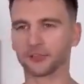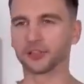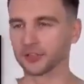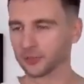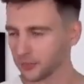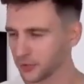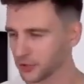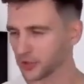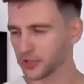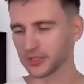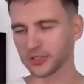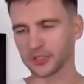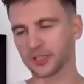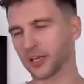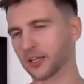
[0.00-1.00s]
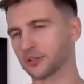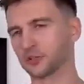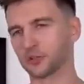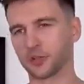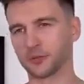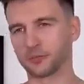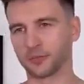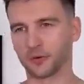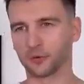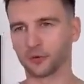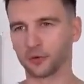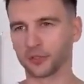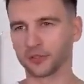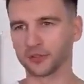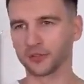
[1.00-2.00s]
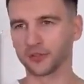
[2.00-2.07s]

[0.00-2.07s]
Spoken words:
These muscles and swelling will go away.